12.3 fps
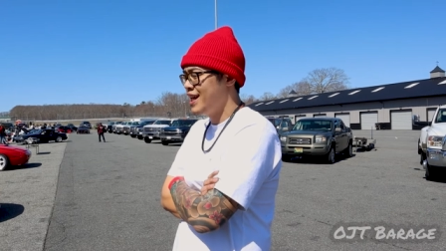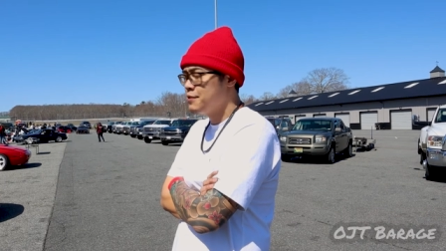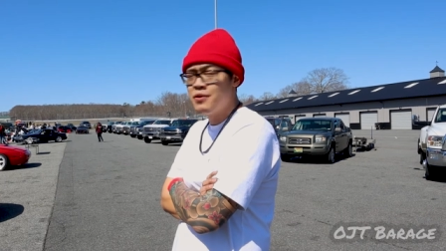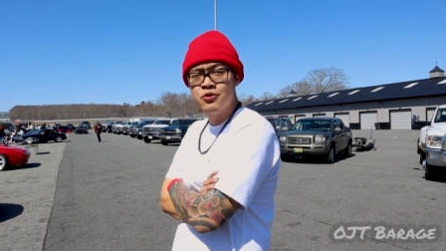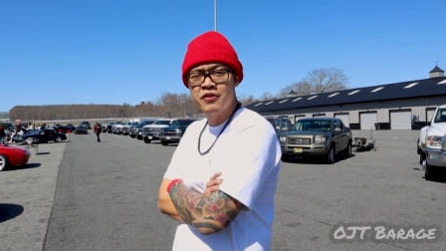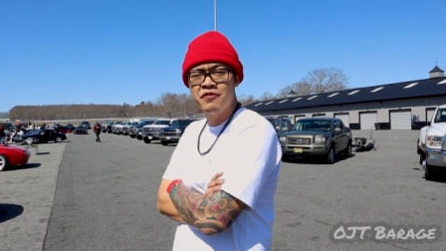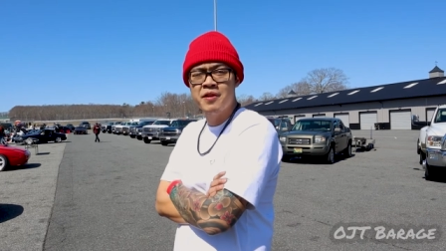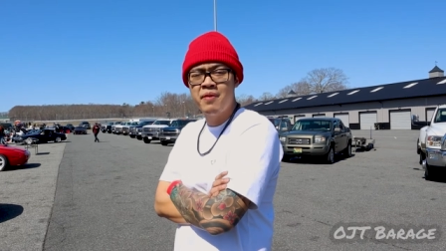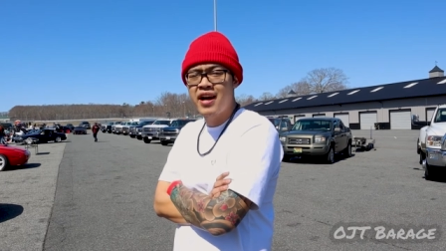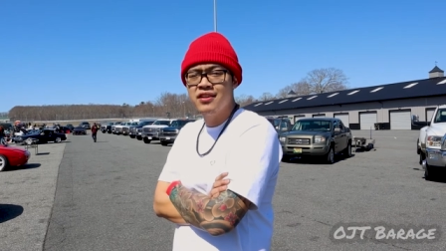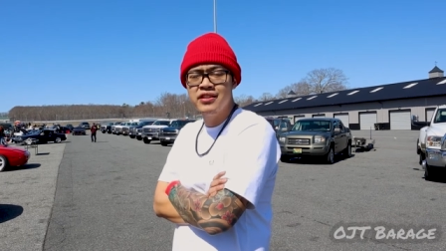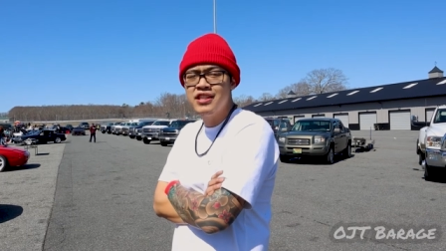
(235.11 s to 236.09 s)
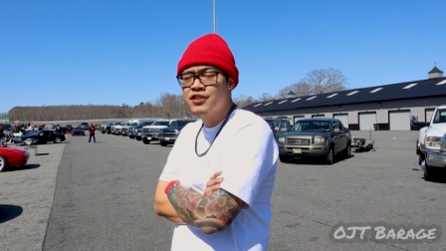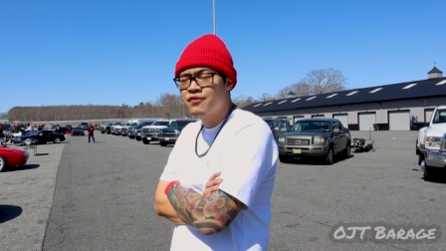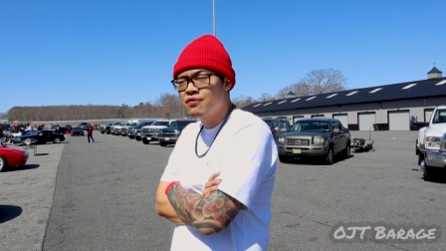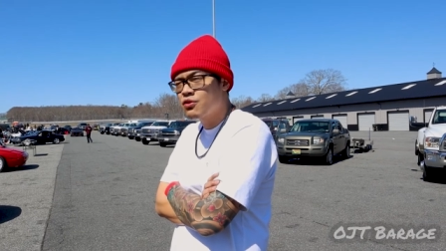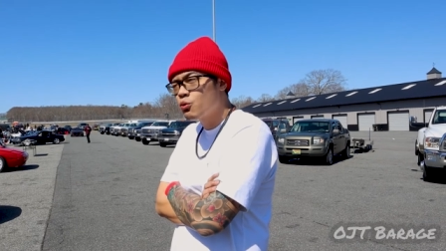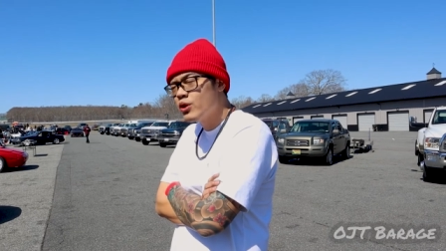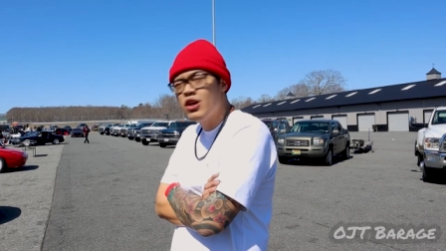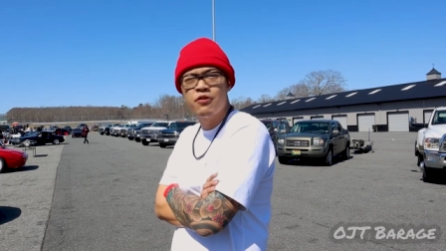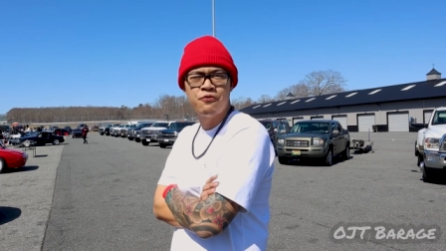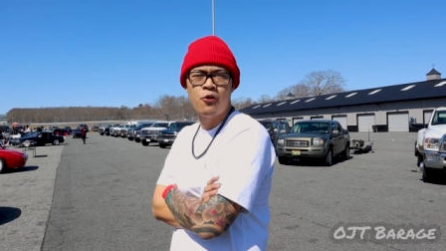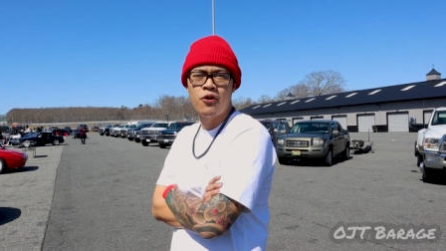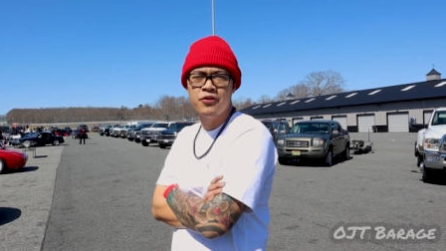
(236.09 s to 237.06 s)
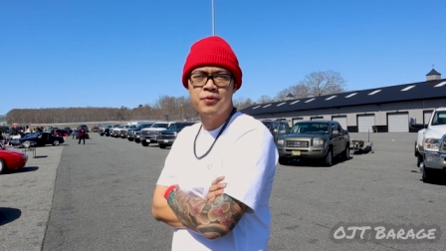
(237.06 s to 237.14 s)
and it's been drifted by at least 3 or
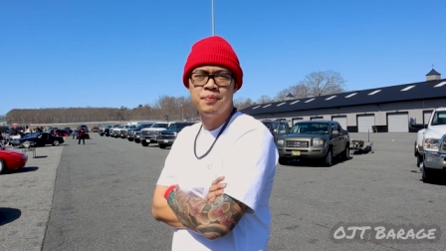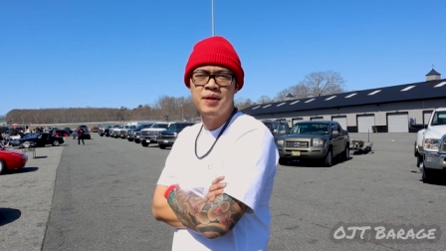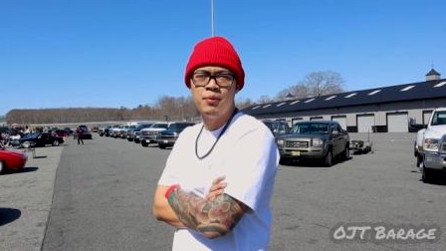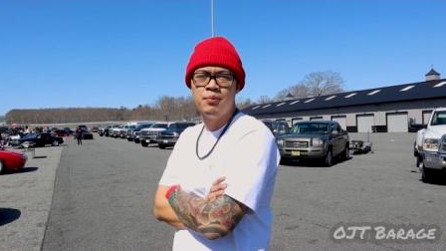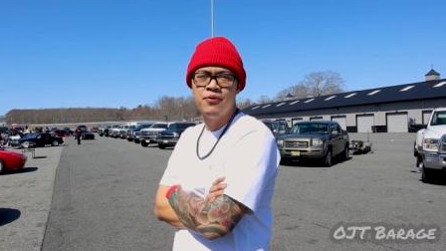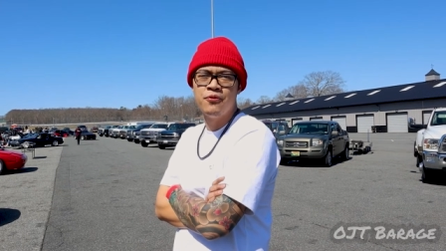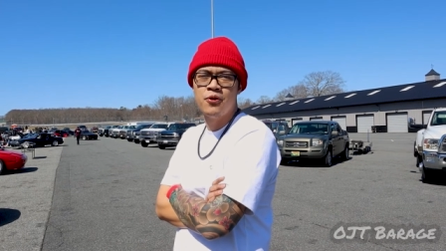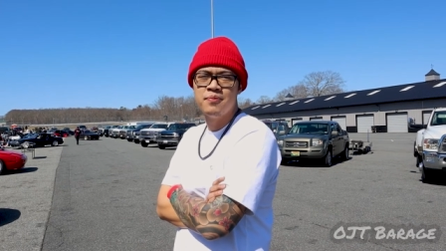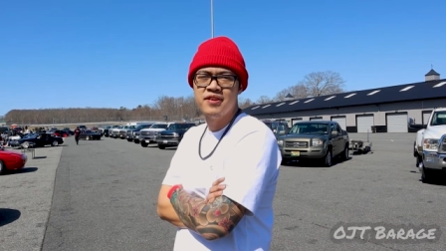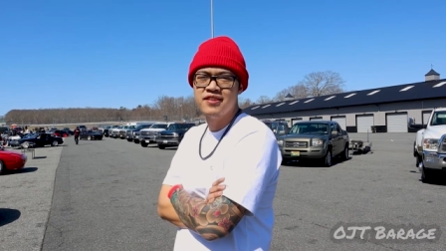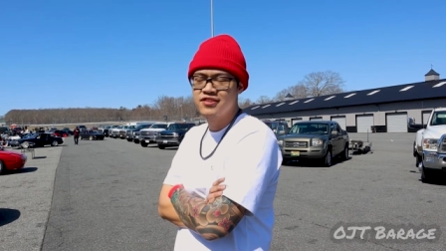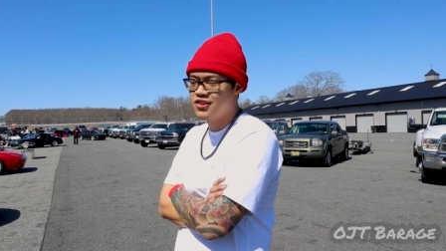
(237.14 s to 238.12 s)
4 other people before me.